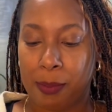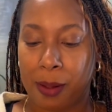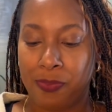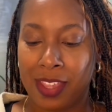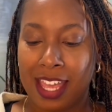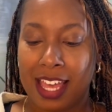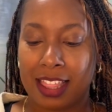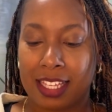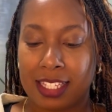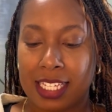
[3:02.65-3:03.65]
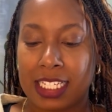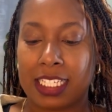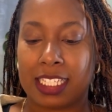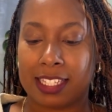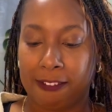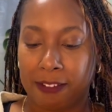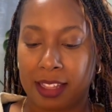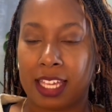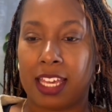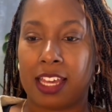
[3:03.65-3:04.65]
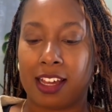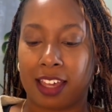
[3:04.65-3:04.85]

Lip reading: But this is definitely a